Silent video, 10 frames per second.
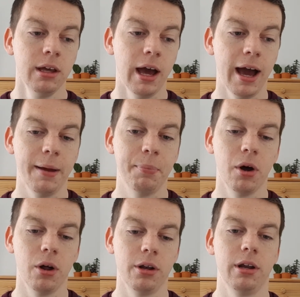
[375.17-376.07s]
I put
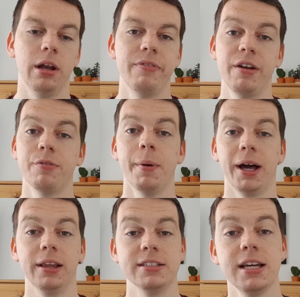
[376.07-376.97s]
on an event for
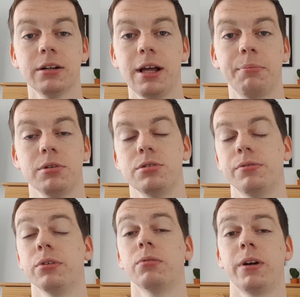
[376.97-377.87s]
Barclays Eagle Lab, which
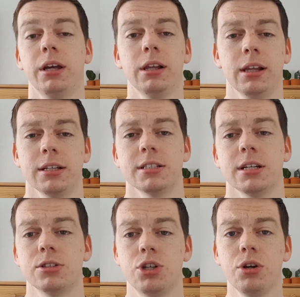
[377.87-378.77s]
if you're a regular
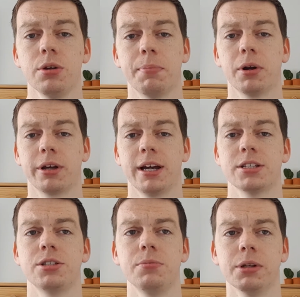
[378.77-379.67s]
listener to the
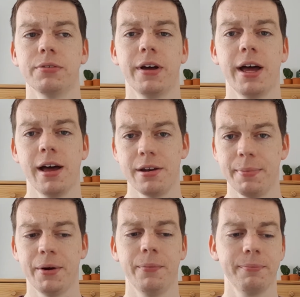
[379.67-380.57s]
podcast, you will have heard
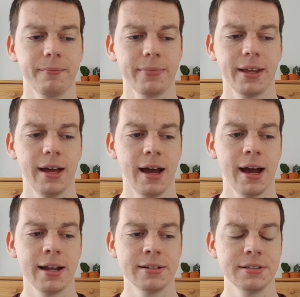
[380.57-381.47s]
about.
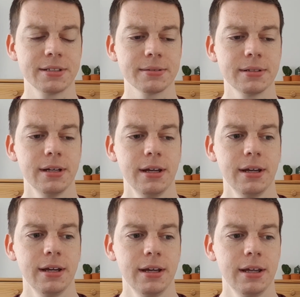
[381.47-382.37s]
And
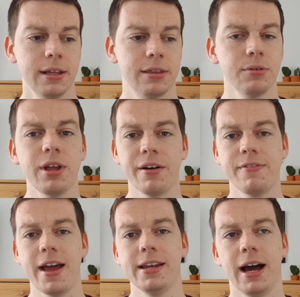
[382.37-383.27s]
through that
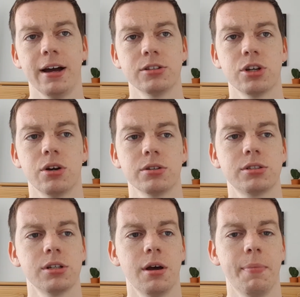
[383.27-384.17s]
event, I
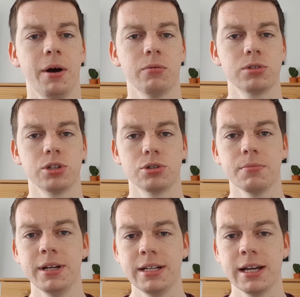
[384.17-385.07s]
talked about social
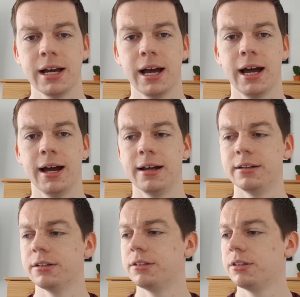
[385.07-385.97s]
media
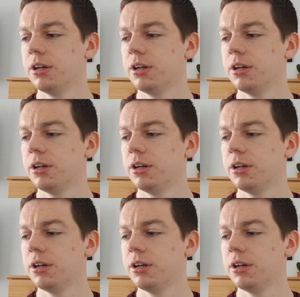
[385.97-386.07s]
and